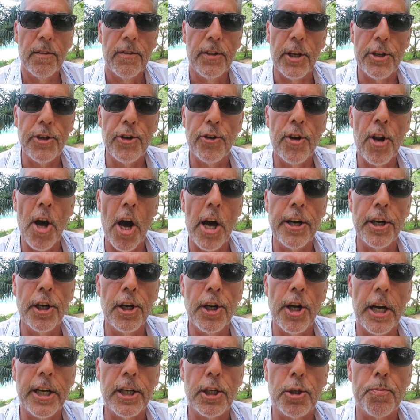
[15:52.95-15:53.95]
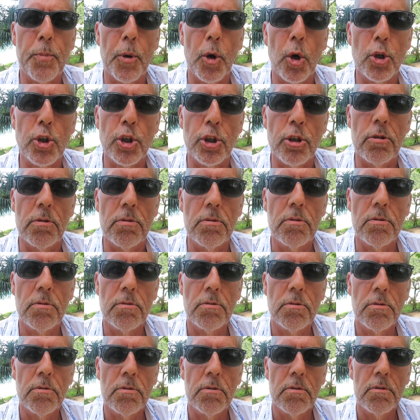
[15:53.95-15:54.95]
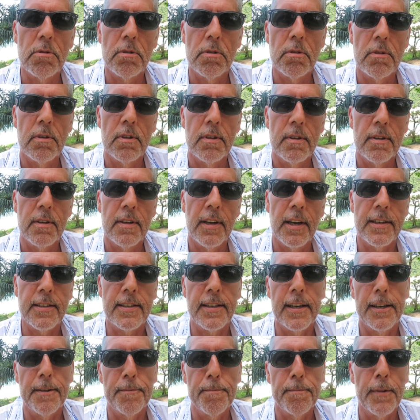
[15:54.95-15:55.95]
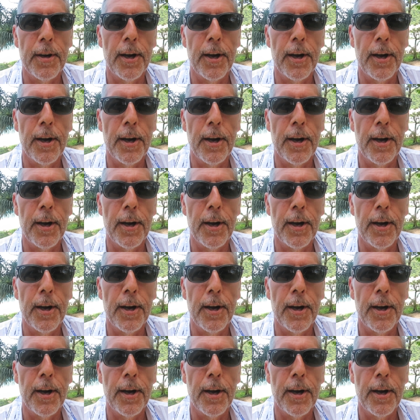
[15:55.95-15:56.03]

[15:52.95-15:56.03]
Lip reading: Then you're not a nice person. I said,